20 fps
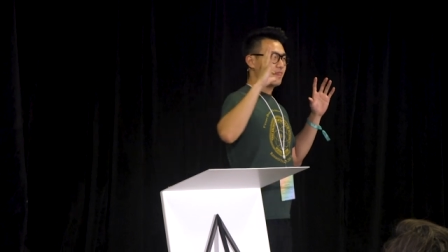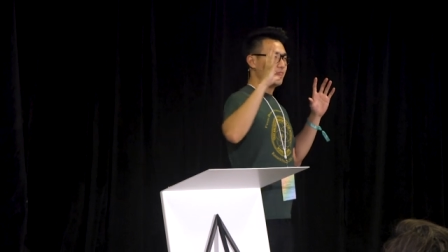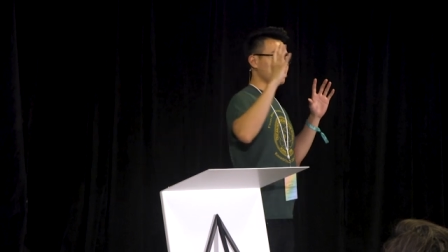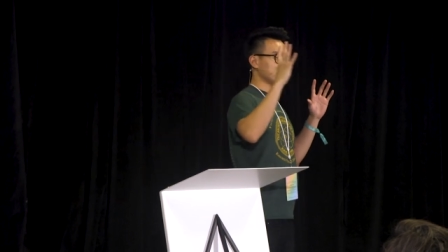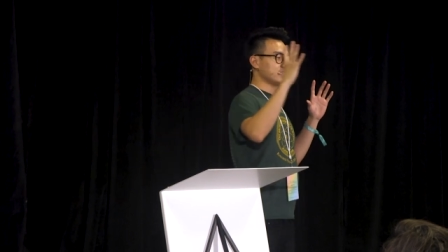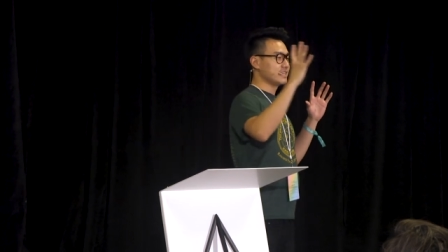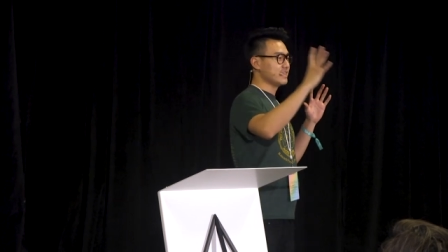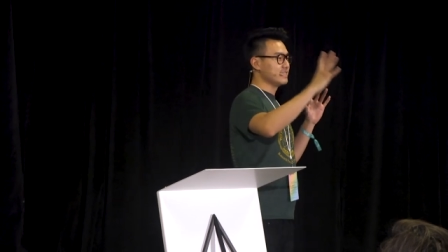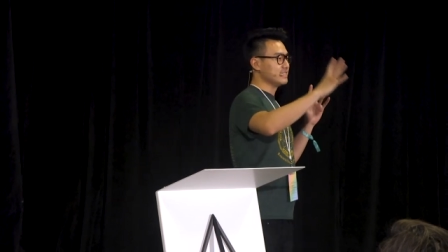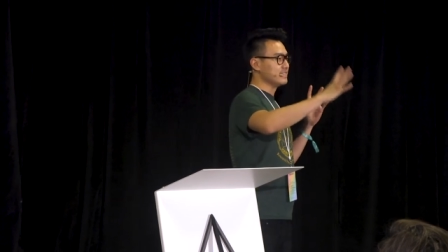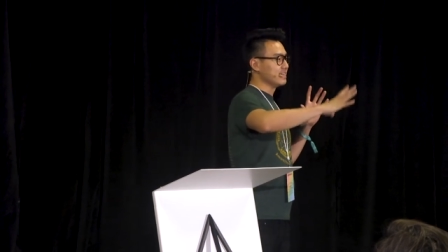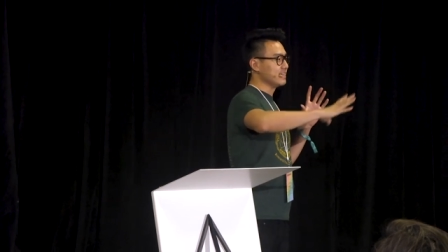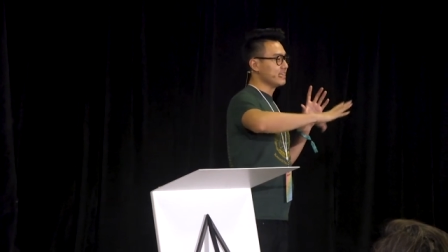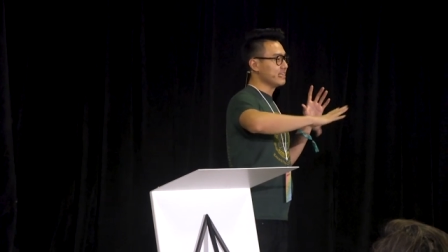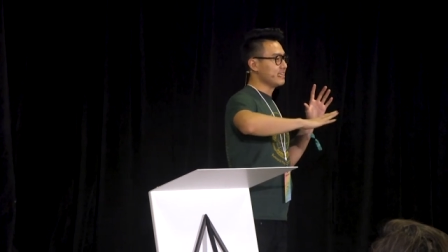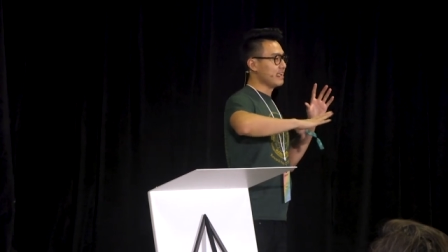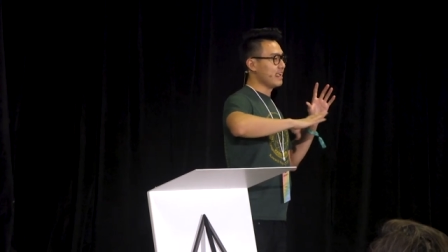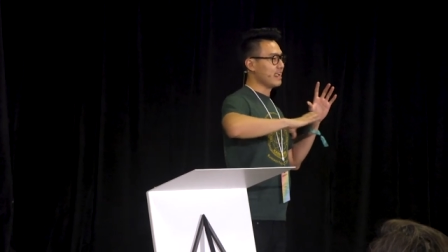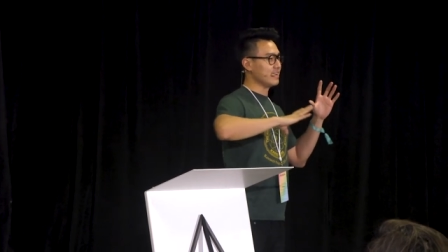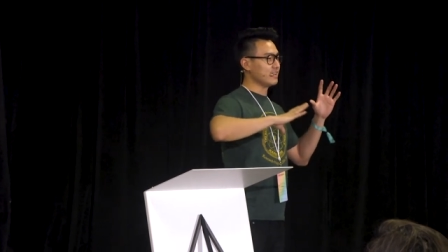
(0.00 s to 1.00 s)
this
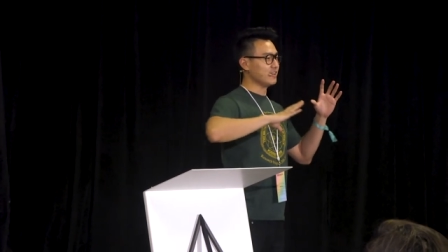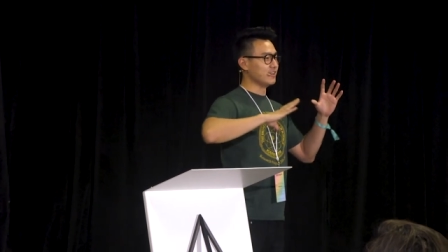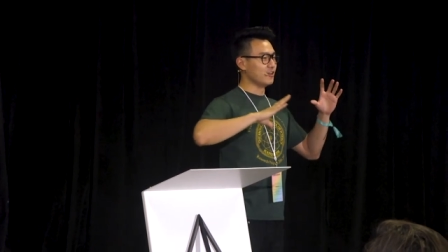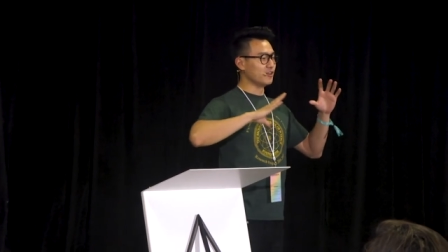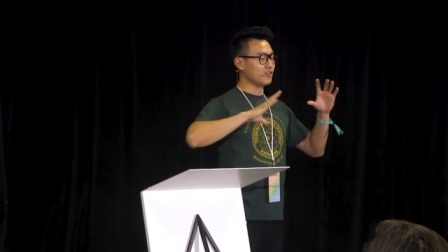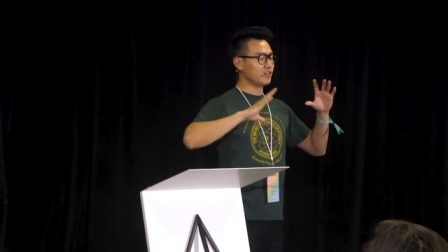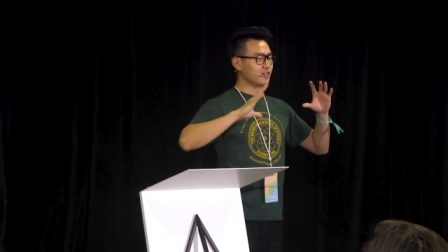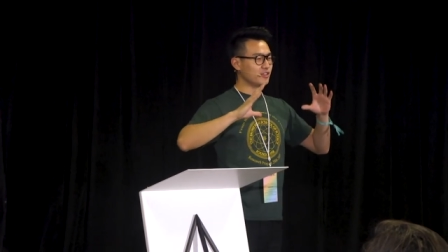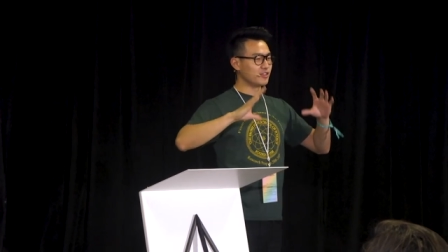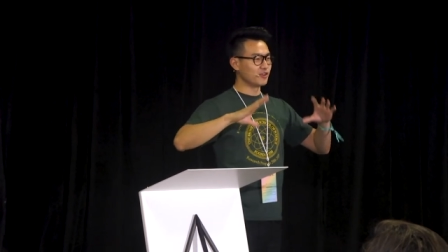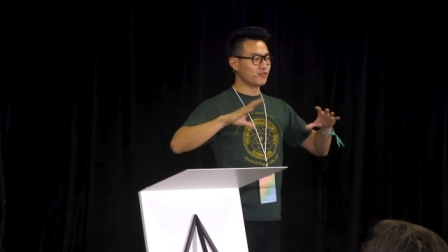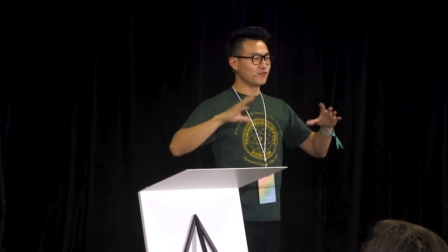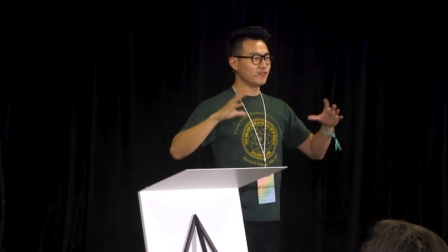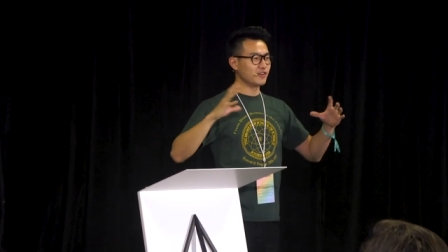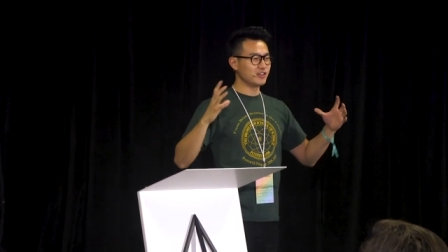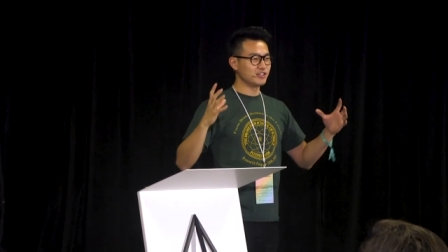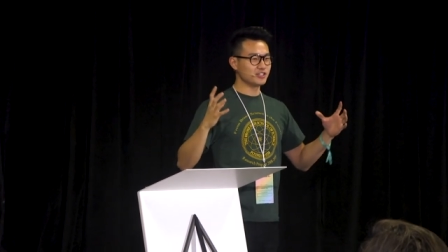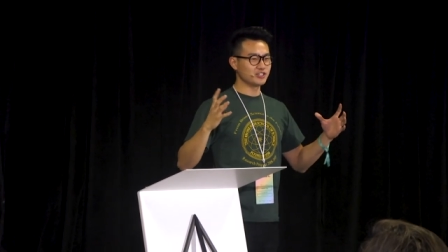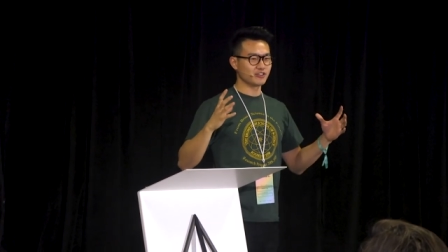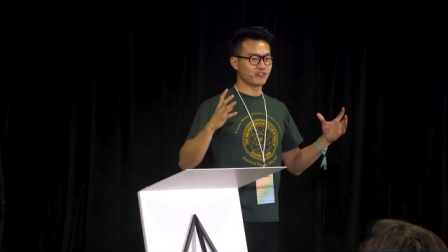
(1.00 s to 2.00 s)
idea that you know the Ethereum
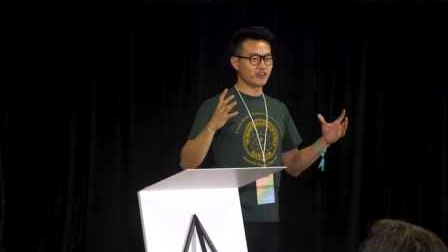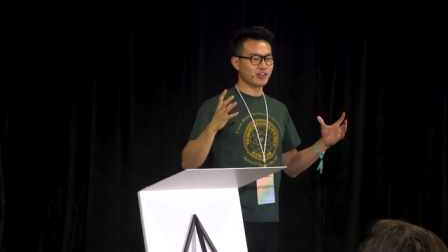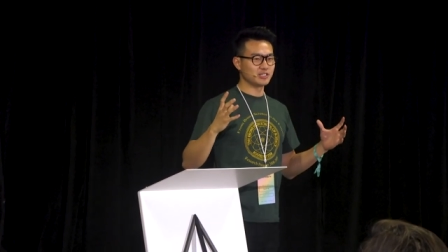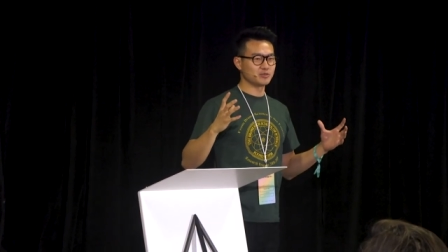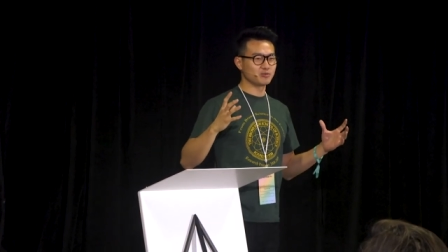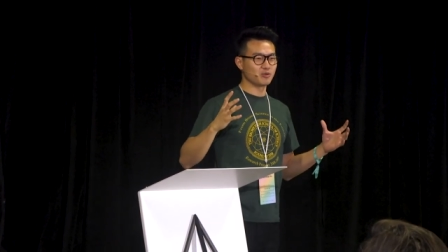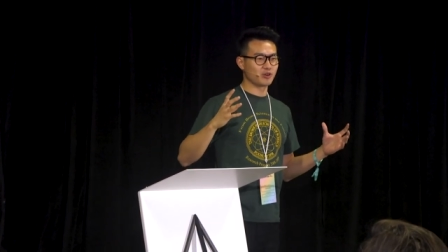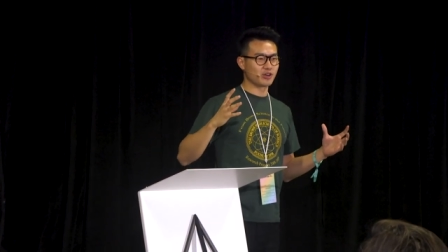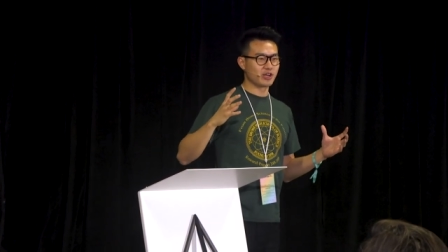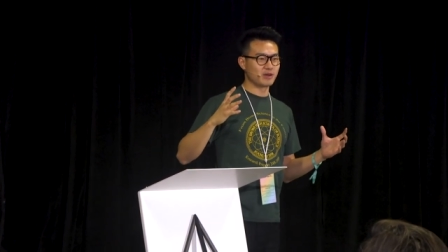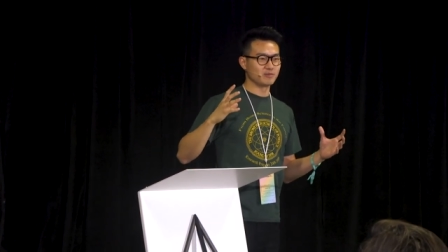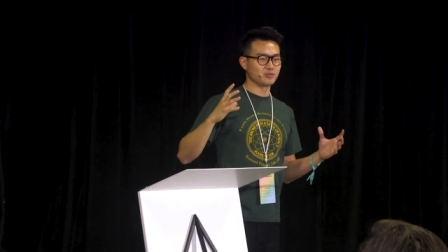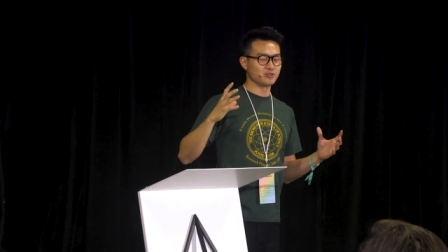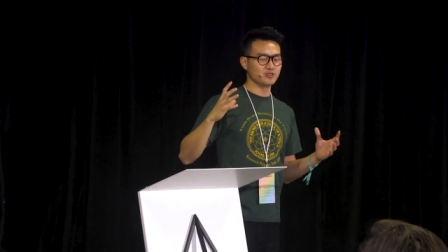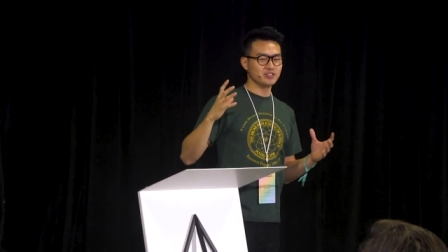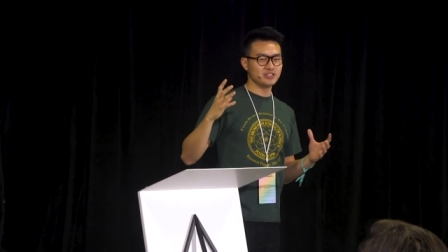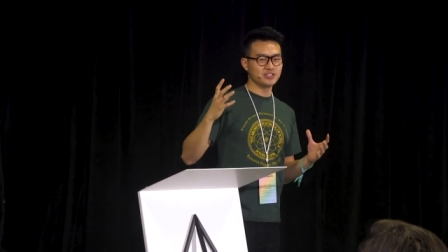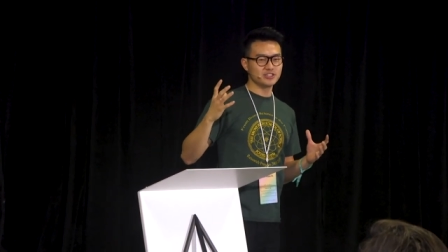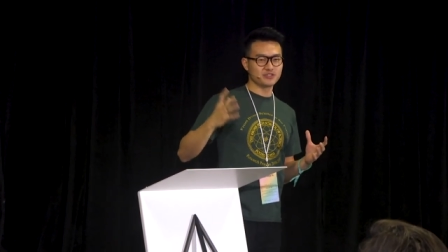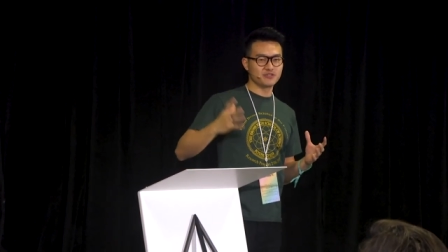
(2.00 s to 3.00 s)
Foundation grants program is
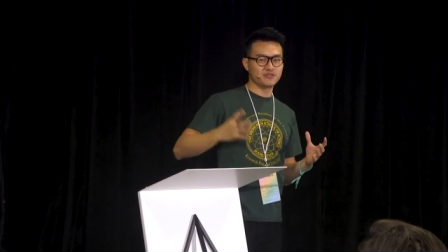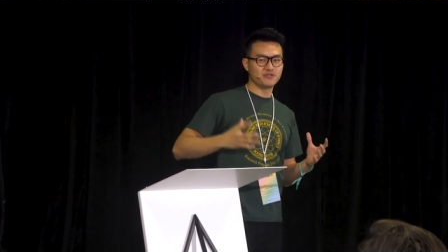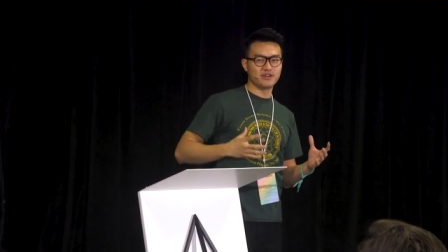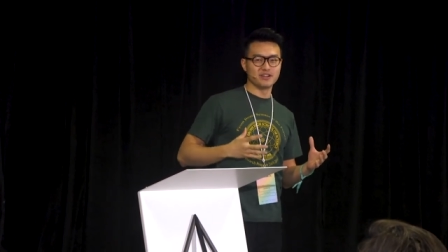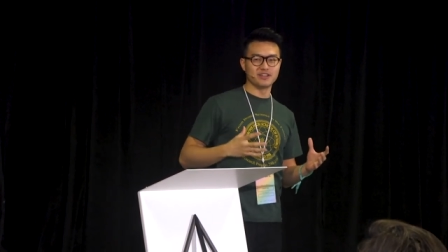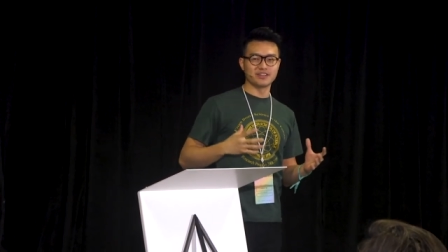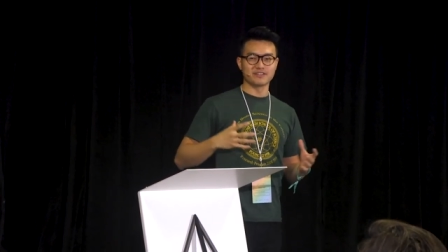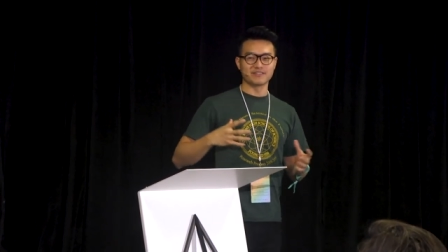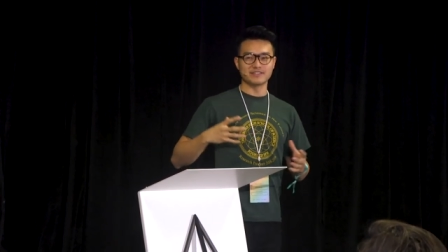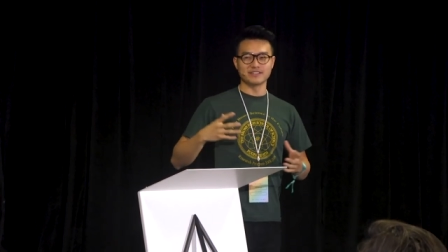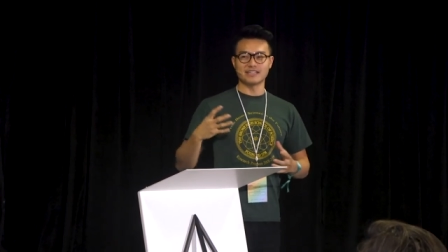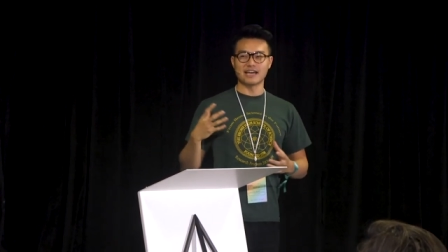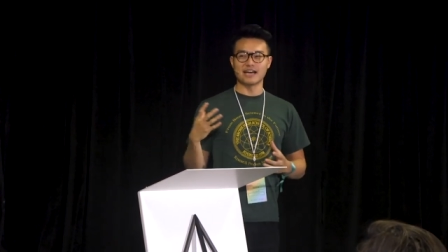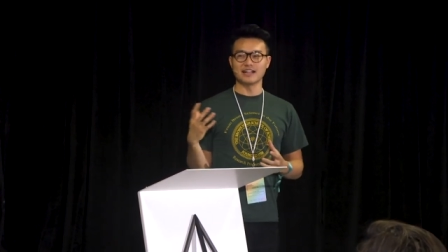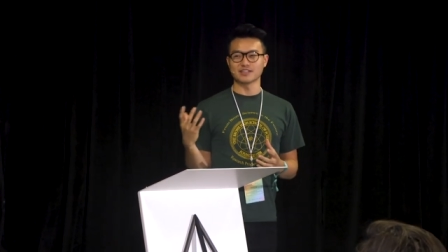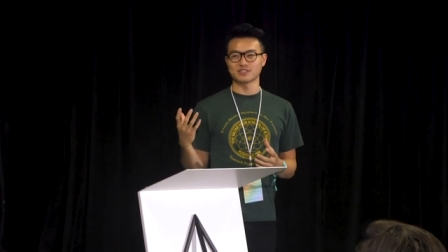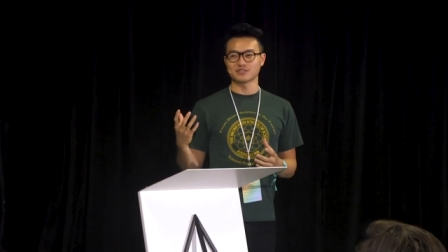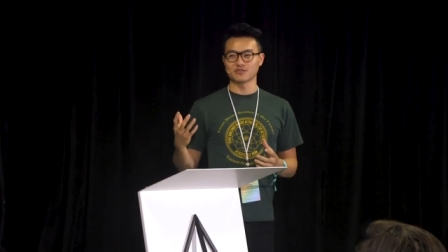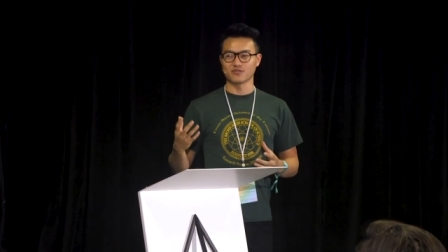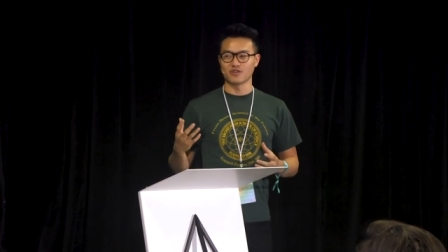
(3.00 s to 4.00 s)
really just funding
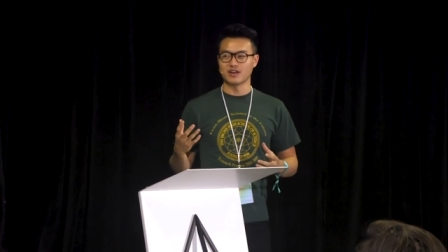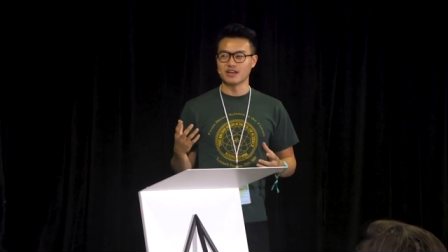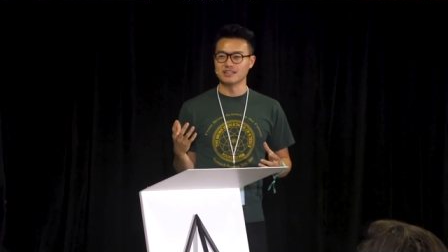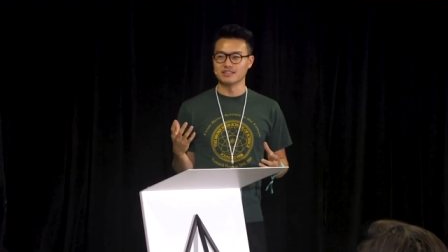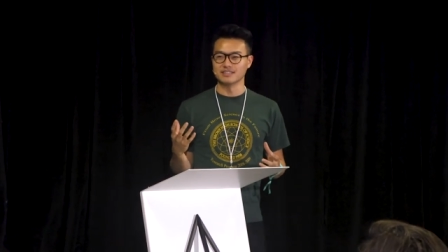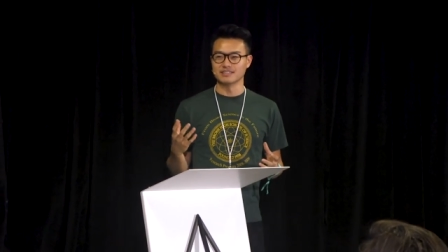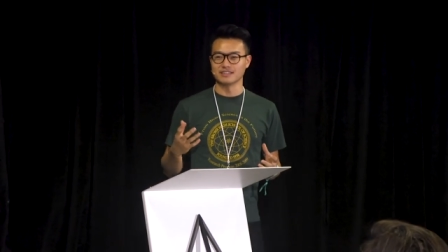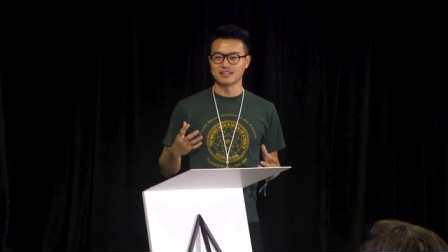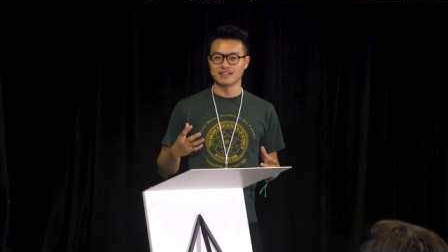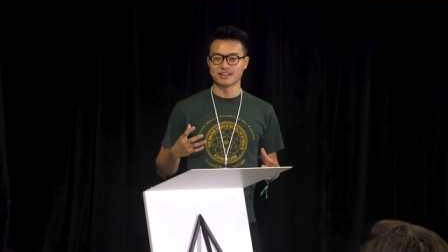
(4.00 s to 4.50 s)
Vitalik's friends